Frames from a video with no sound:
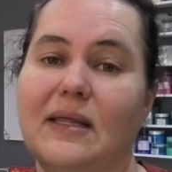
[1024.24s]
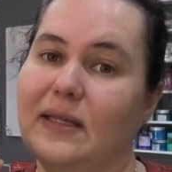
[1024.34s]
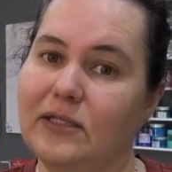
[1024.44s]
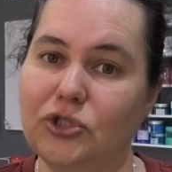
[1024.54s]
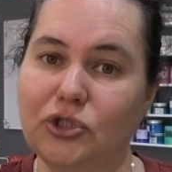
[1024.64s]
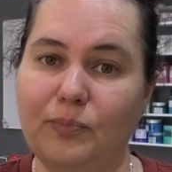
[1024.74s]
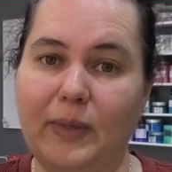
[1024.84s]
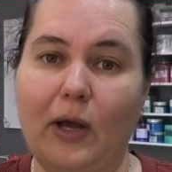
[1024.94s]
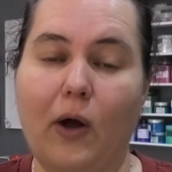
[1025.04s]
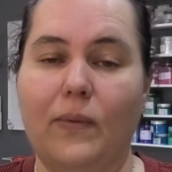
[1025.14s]
this should
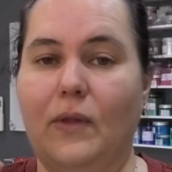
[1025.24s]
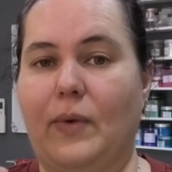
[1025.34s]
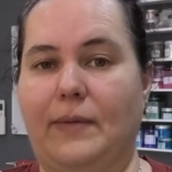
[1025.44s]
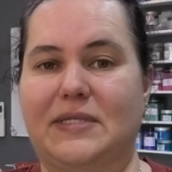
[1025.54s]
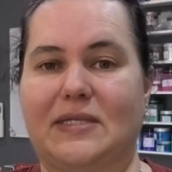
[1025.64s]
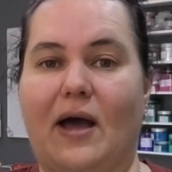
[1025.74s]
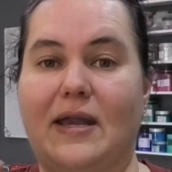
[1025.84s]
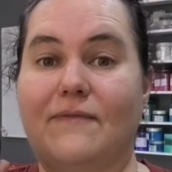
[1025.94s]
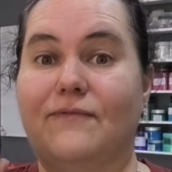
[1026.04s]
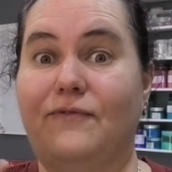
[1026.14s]
be on the
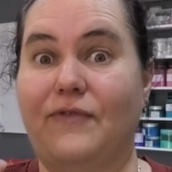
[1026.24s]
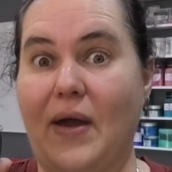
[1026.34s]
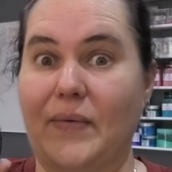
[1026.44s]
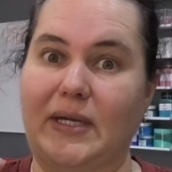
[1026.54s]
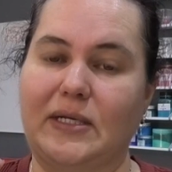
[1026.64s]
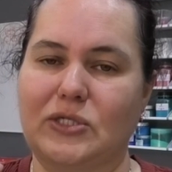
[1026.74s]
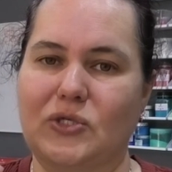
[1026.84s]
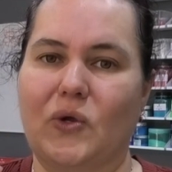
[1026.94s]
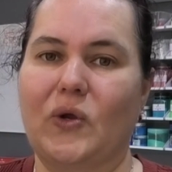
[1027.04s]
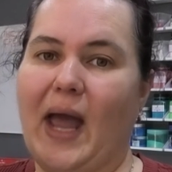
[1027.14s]
website very soon,